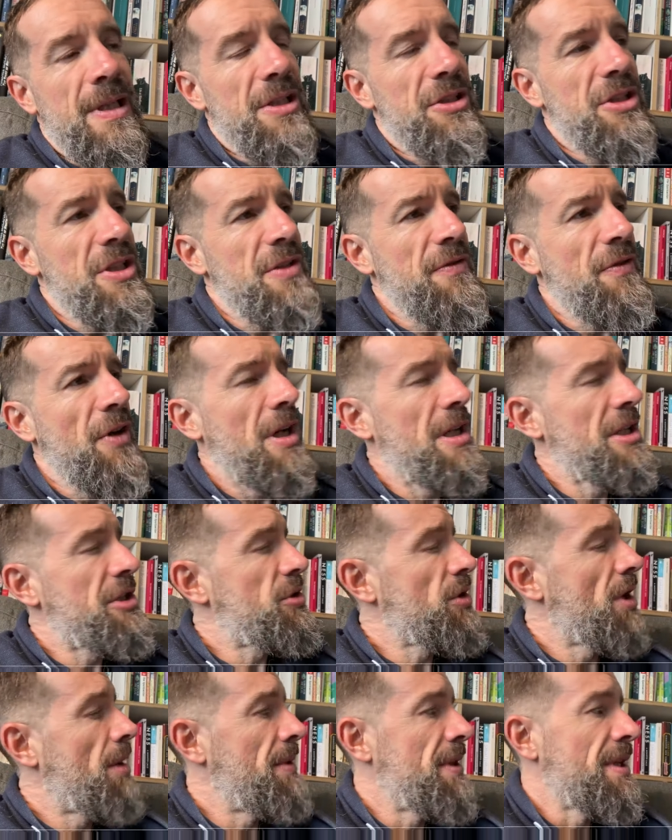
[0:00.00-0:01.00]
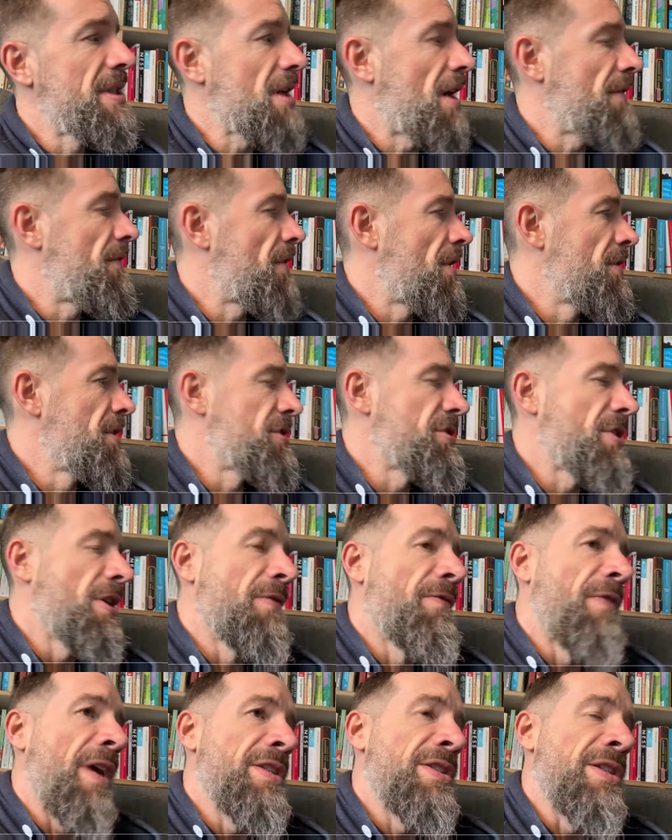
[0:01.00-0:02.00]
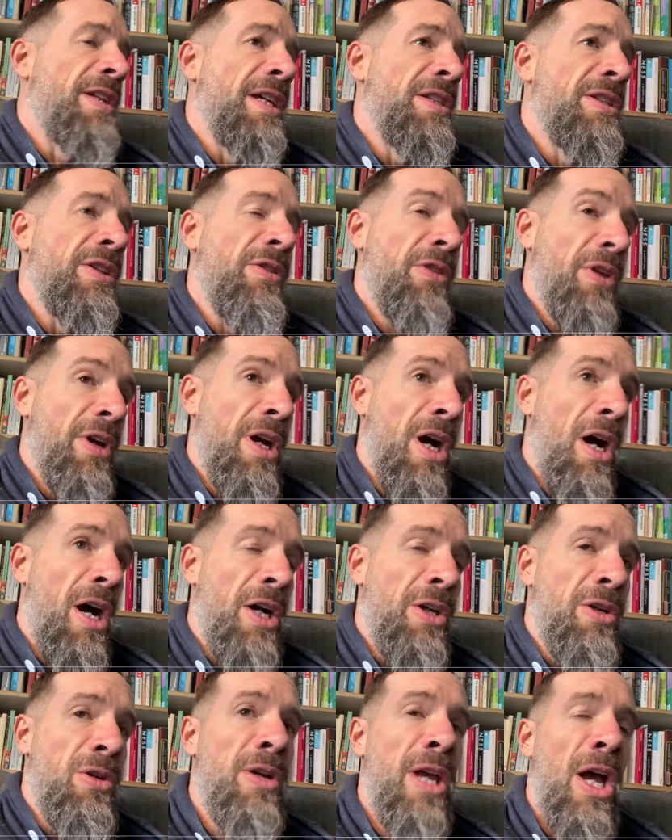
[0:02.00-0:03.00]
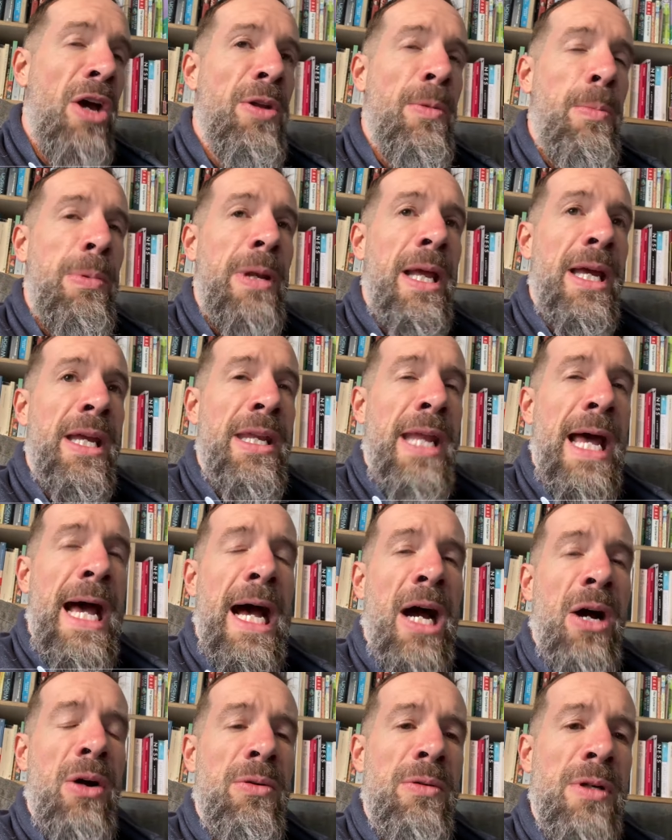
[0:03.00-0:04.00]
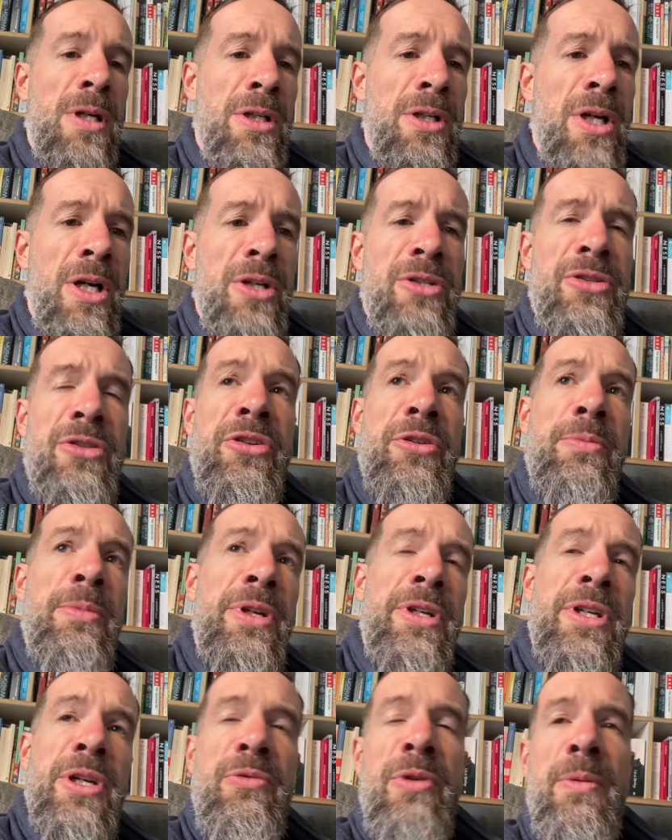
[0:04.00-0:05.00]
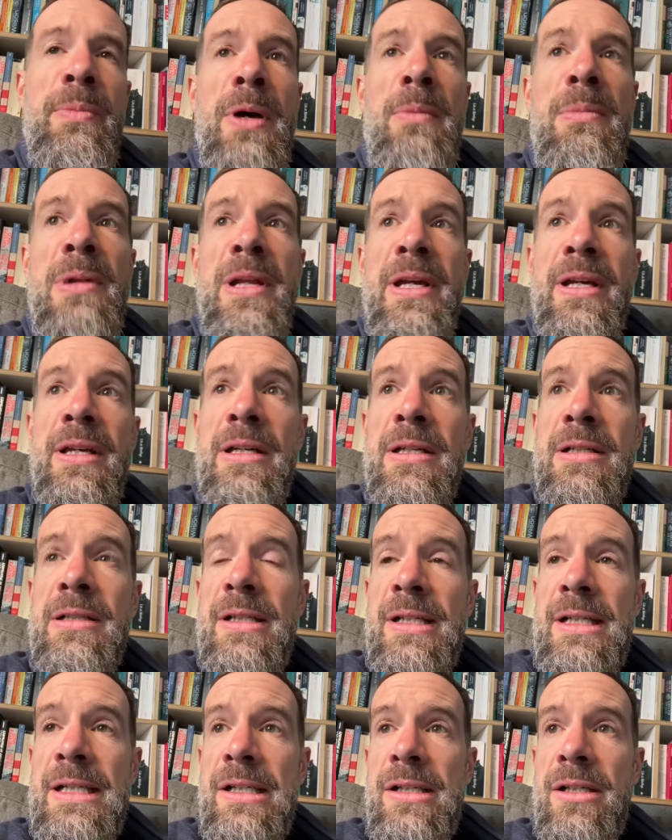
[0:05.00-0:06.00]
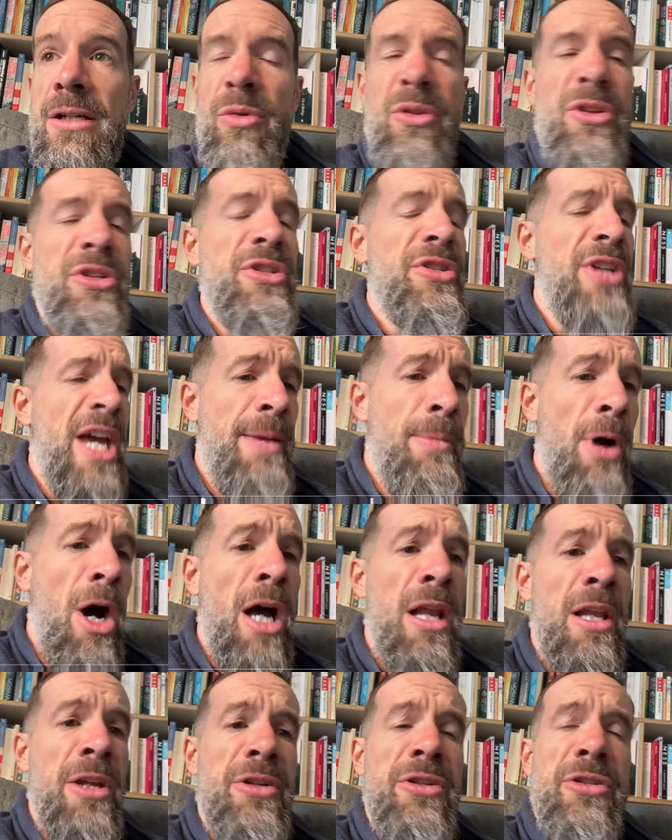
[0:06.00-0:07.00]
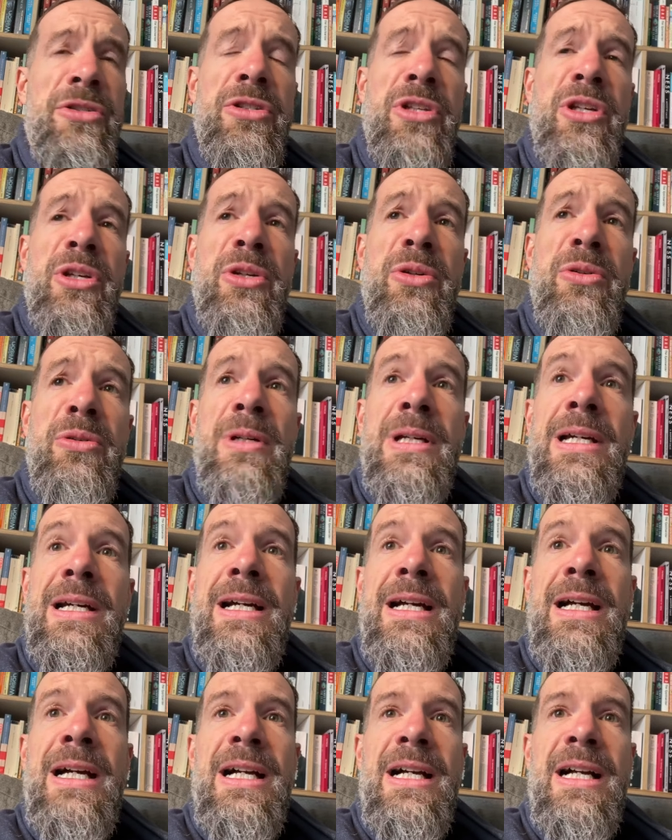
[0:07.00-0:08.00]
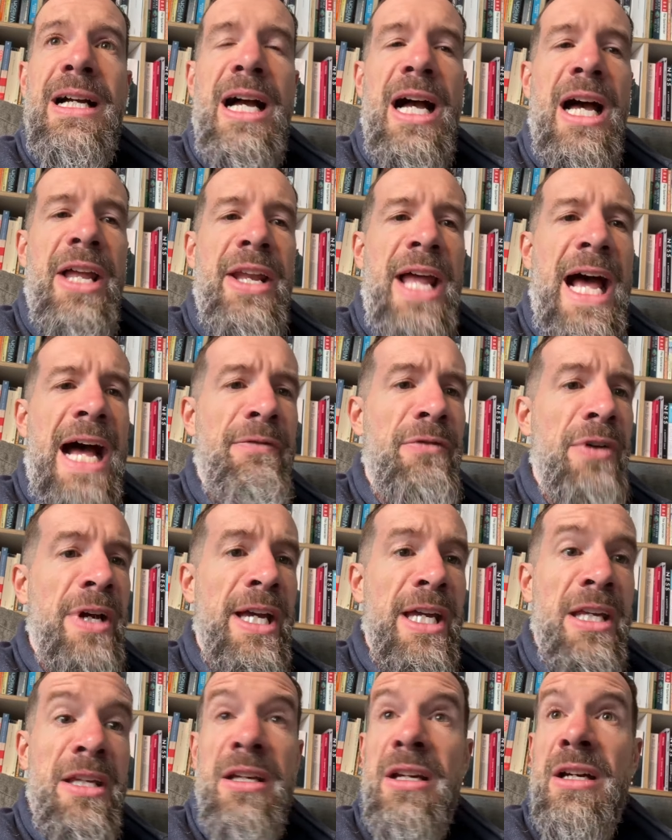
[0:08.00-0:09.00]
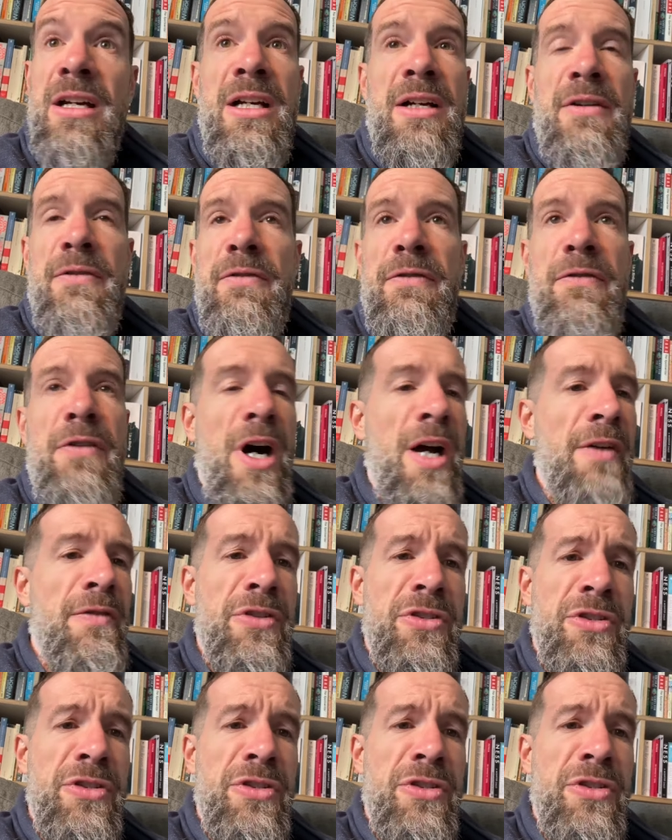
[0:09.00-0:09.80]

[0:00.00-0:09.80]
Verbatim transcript: And just finally, it, I mean, this, I find this so fascinating that I could get on a plane now and go to the Dominican Republic on the same island as you and have a five